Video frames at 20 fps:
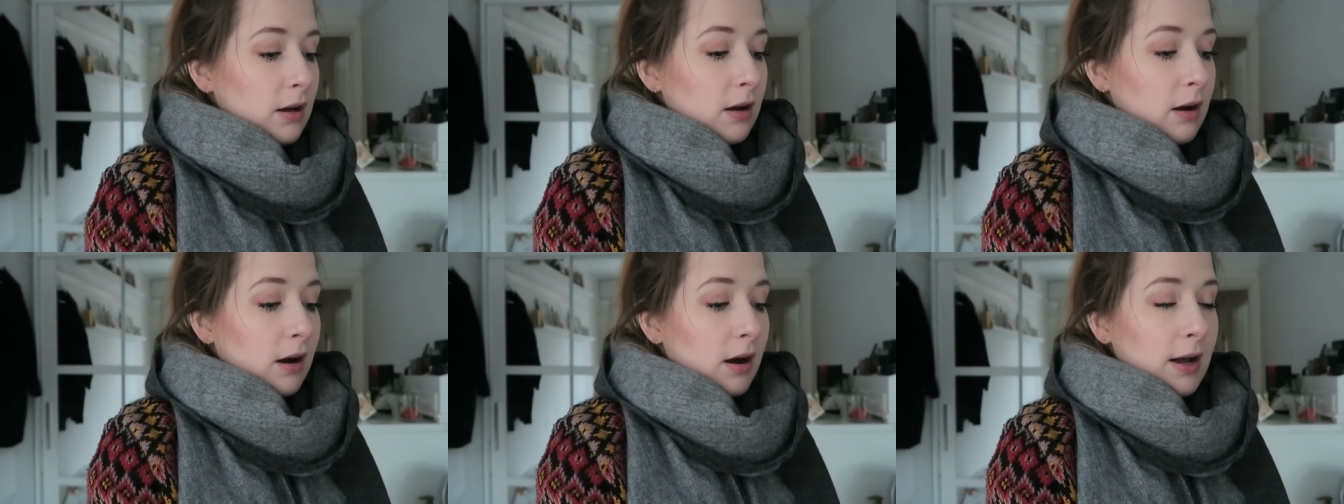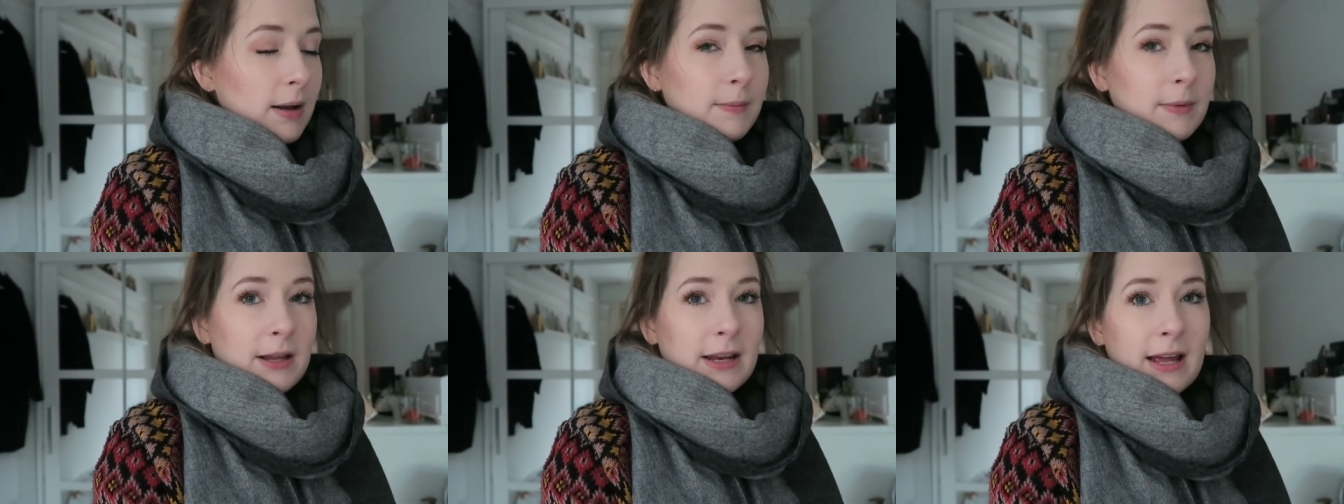
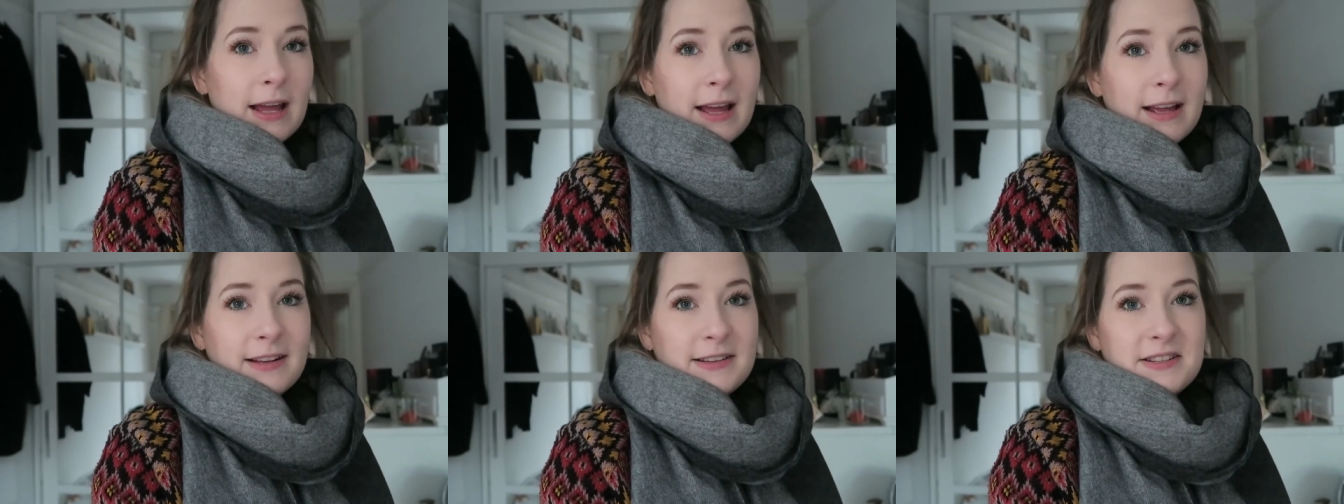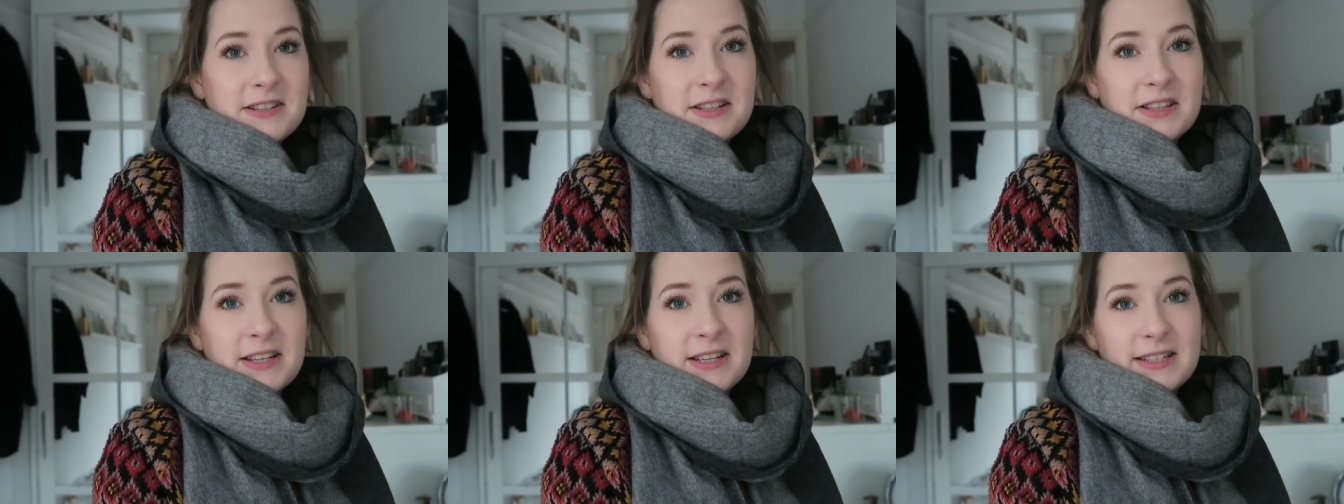I'm going to
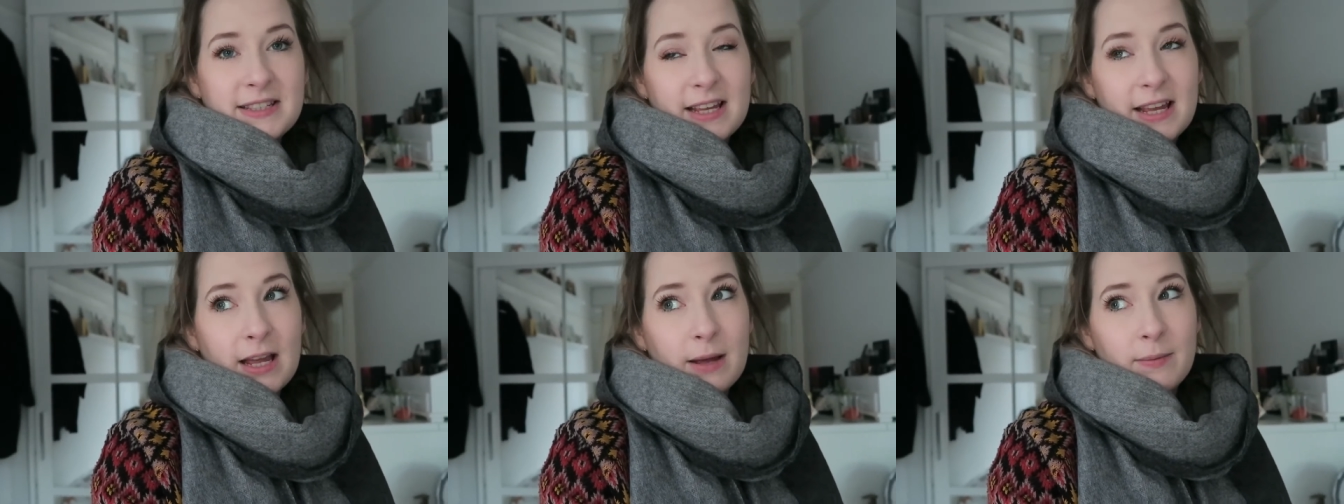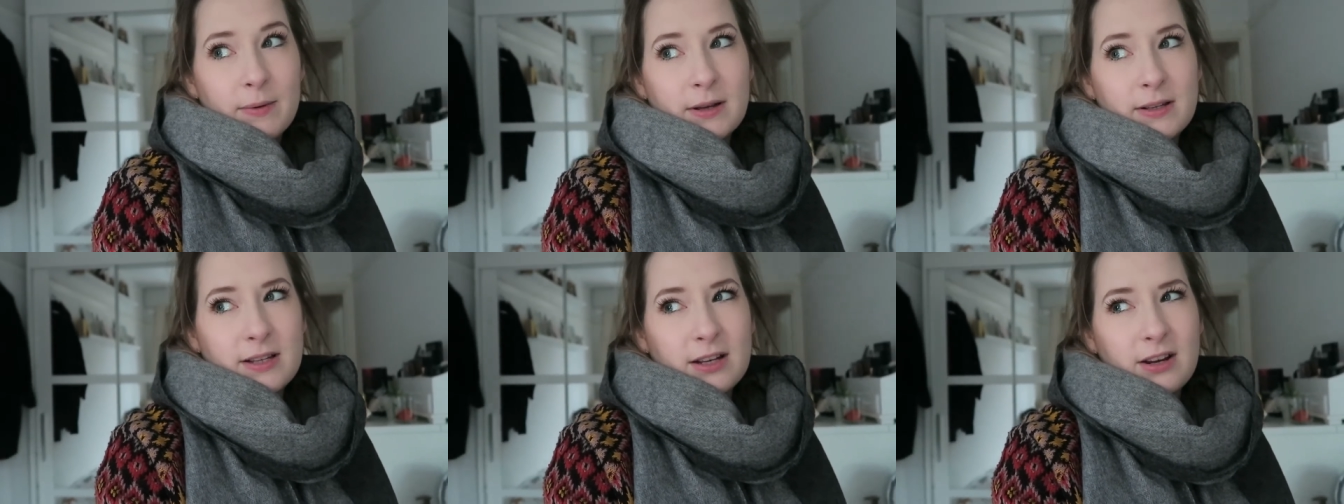end this here
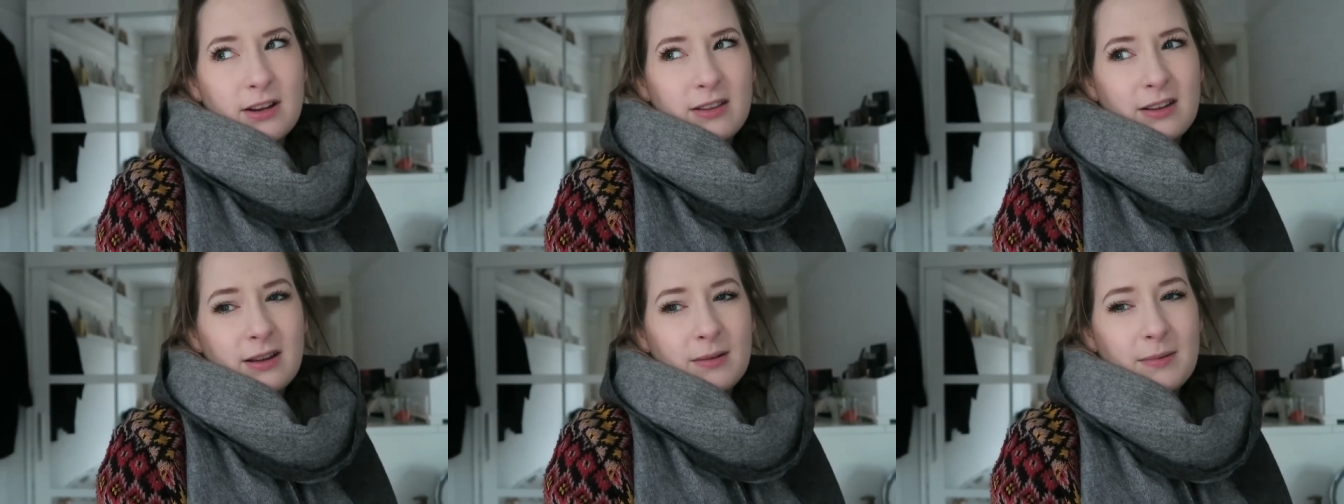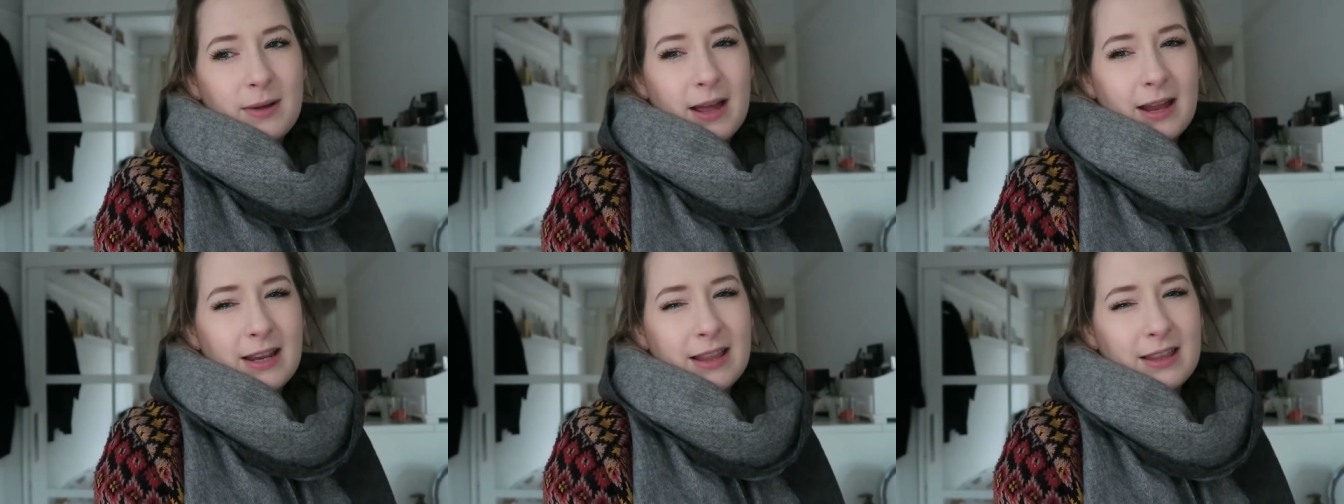because I don't think
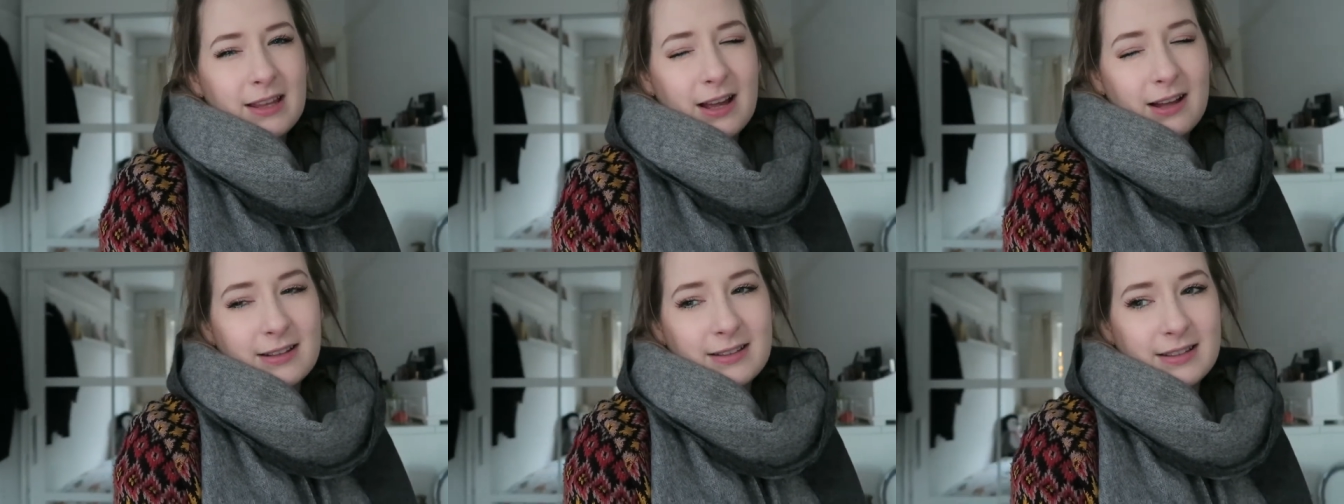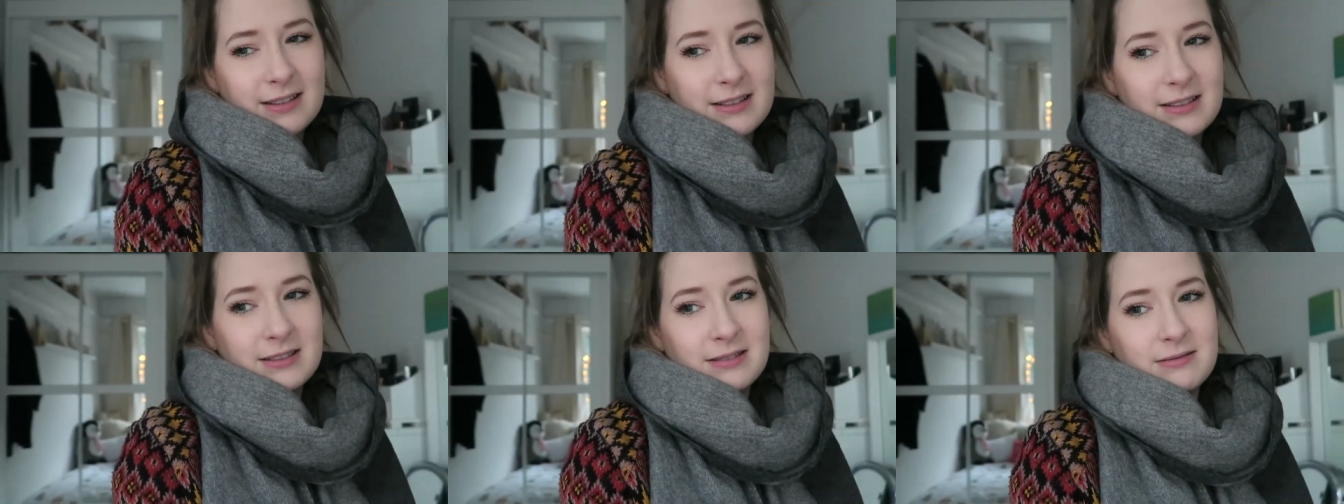I'm, anything else
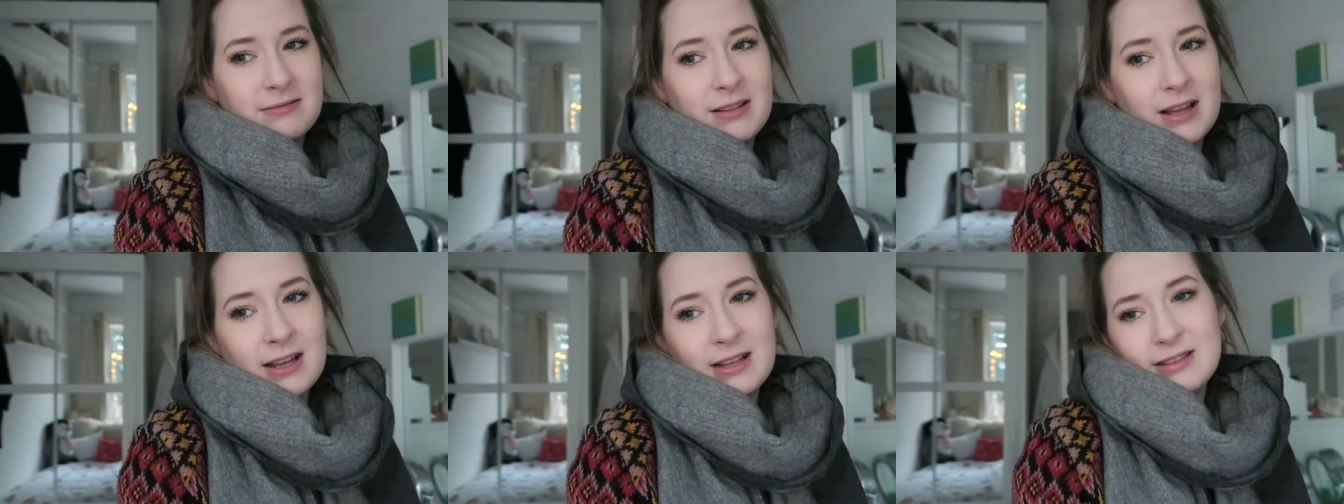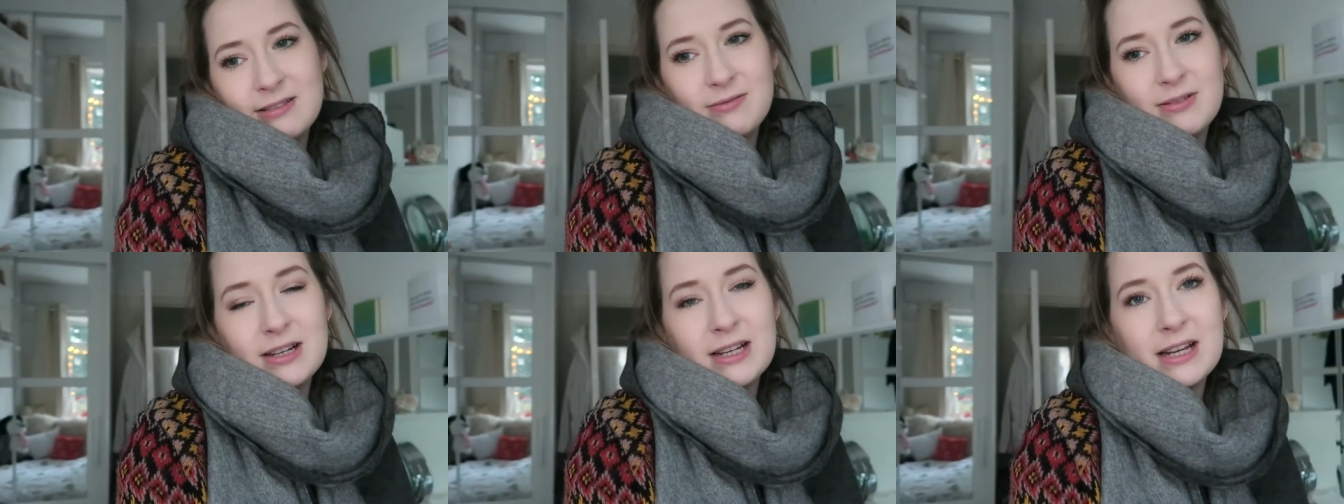
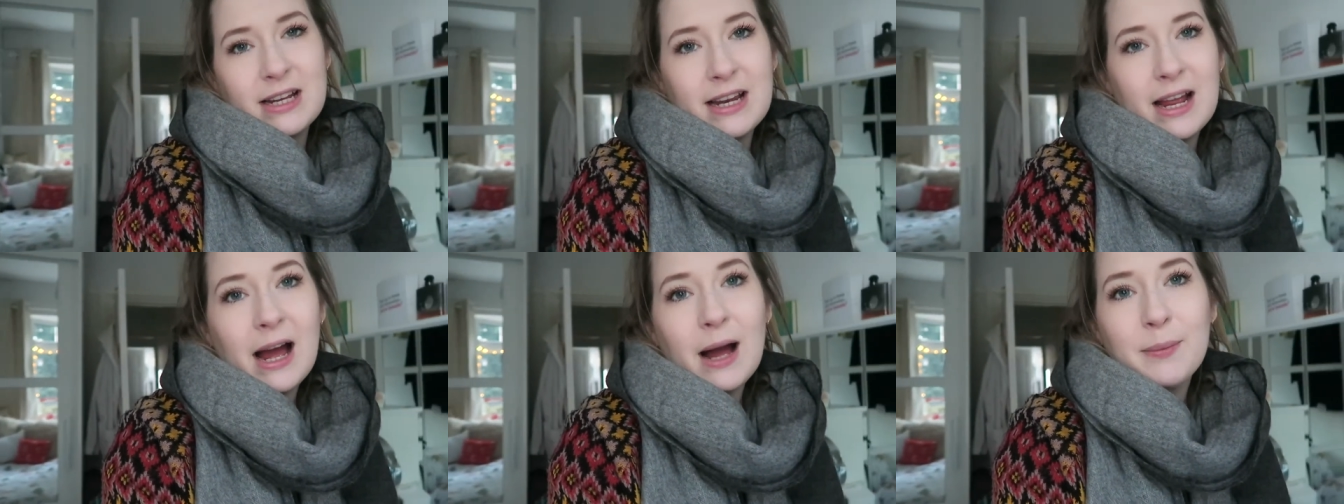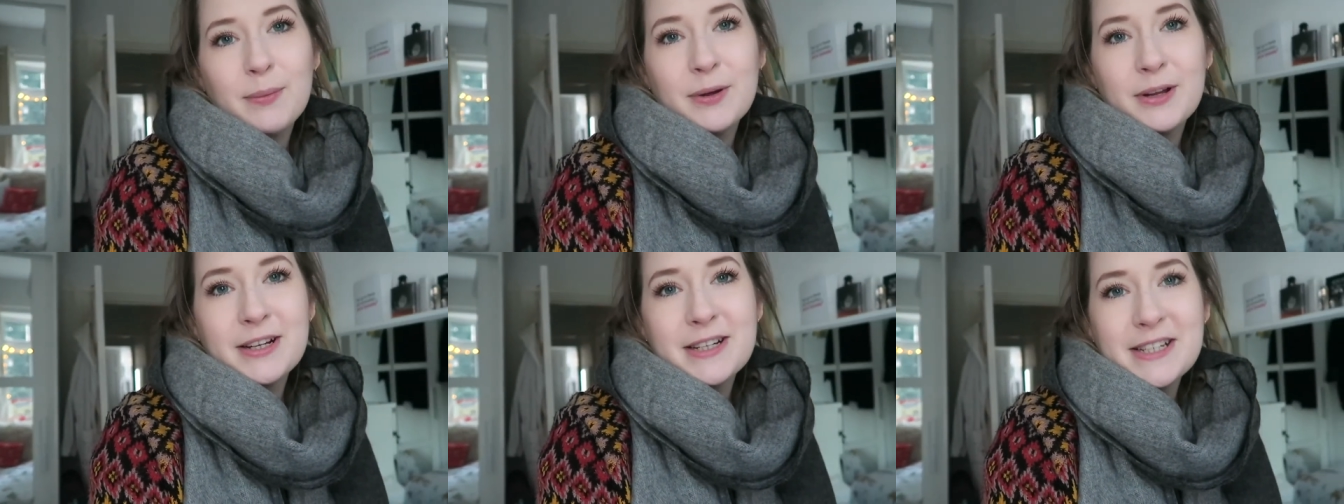is really going to
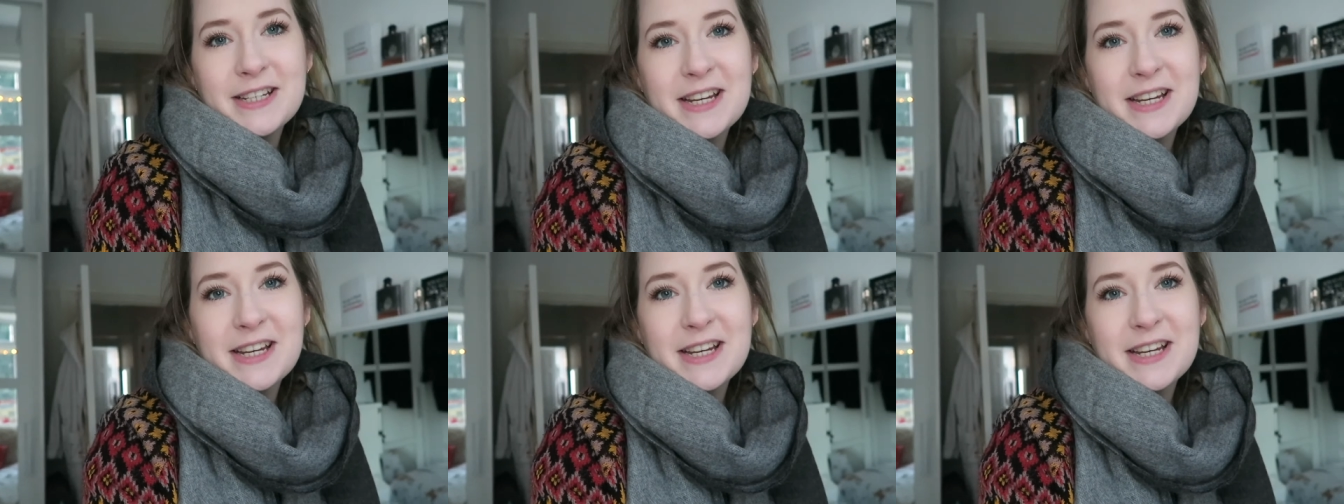happen